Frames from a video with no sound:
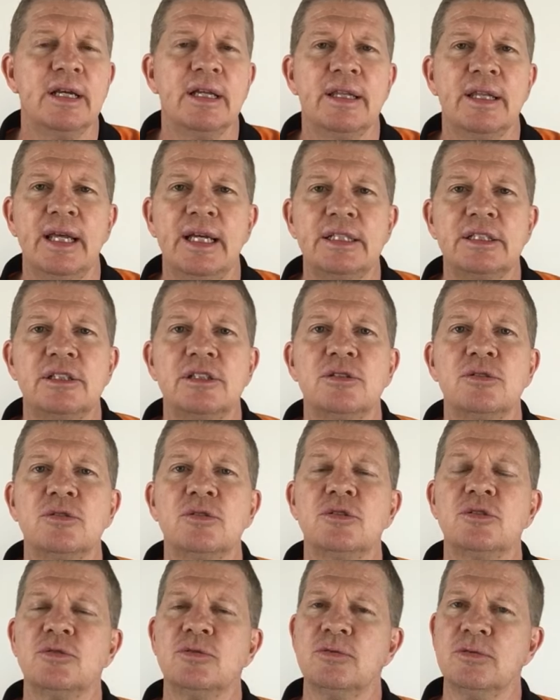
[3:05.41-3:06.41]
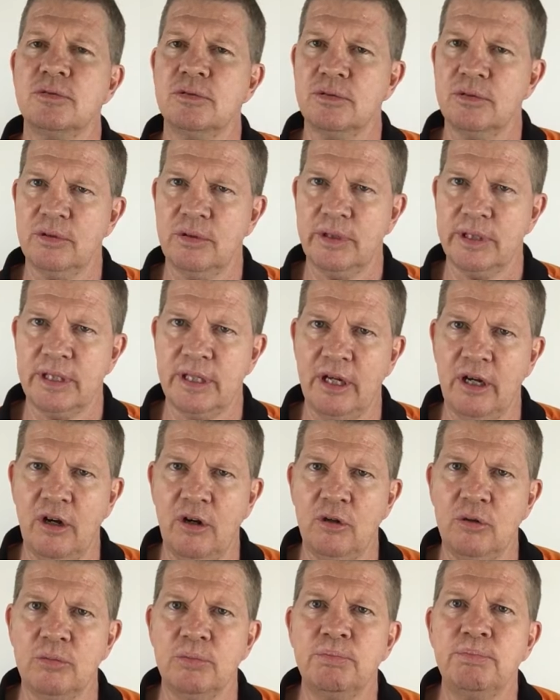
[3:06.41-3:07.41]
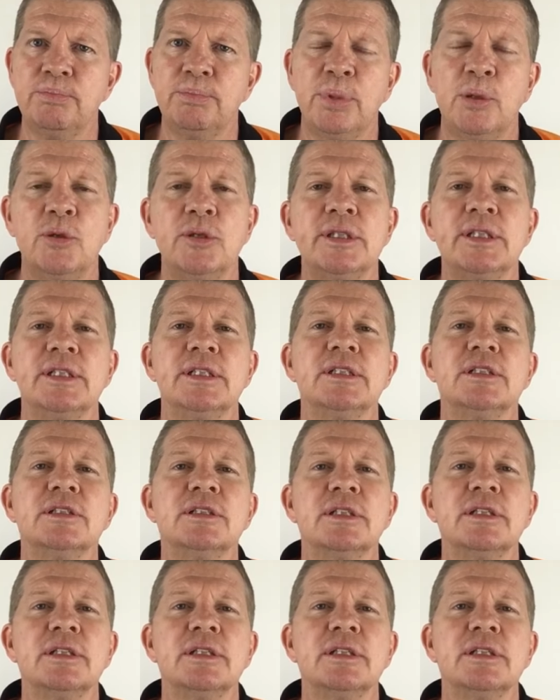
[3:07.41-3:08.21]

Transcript: And that's what the whole point is.